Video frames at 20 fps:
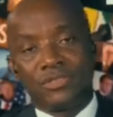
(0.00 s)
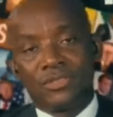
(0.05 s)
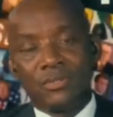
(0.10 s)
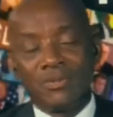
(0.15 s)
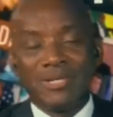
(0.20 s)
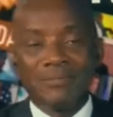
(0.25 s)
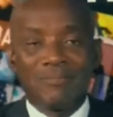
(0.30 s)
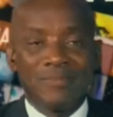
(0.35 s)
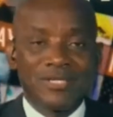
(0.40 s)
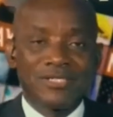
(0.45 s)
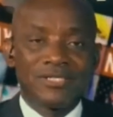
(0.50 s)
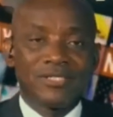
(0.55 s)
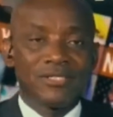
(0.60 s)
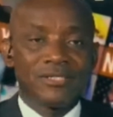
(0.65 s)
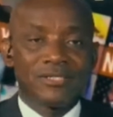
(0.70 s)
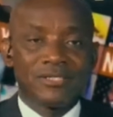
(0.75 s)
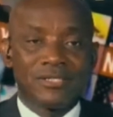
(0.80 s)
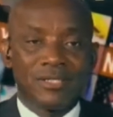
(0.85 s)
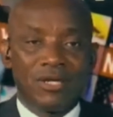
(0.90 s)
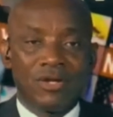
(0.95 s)
Some of the
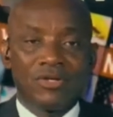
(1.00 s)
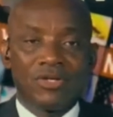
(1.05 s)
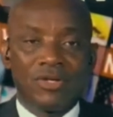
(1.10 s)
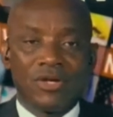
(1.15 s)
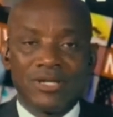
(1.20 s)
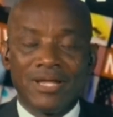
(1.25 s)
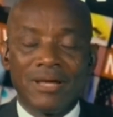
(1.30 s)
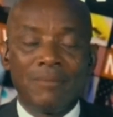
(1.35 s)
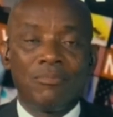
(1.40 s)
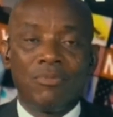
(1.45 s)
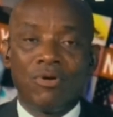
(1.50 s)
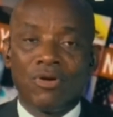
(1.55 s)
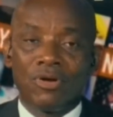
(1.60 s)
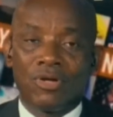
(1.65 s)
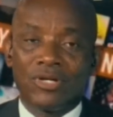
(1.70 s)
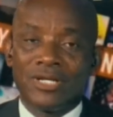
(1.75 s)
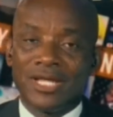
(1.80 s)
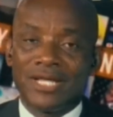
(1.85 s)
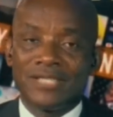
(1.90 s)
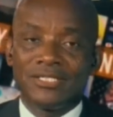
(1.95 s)
persons on that
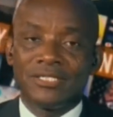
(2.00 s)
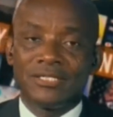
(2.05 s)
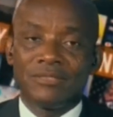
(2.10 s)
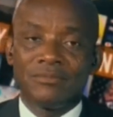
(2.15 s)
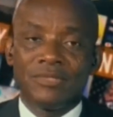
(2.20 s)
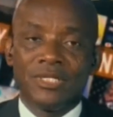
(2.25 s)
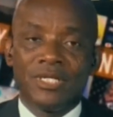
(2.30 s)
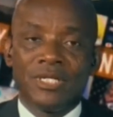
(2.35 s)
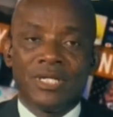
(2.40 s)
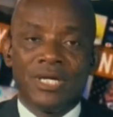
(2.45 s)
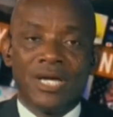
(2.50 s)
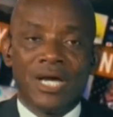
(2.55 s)
board, on that team,